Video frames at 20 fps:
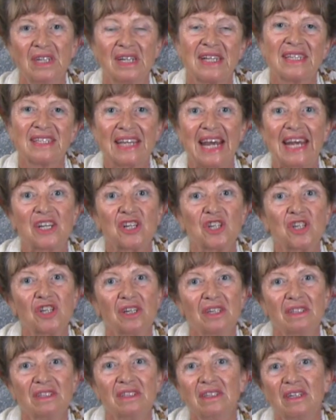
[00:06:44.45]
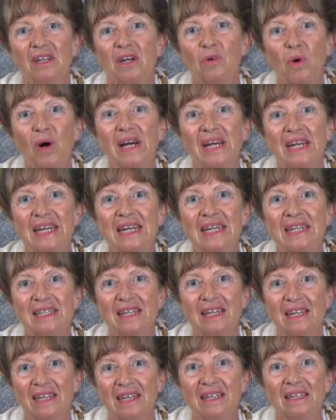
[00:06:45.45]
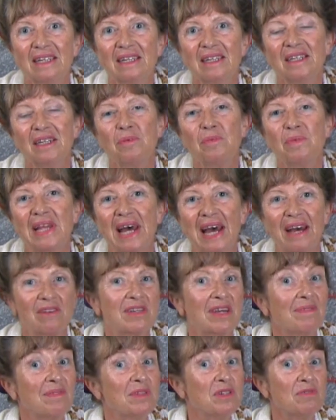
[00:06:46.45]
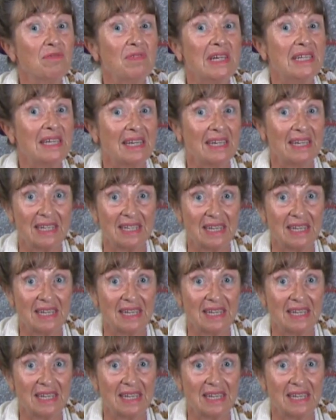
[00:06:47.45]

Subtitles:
section quite easily without having to read any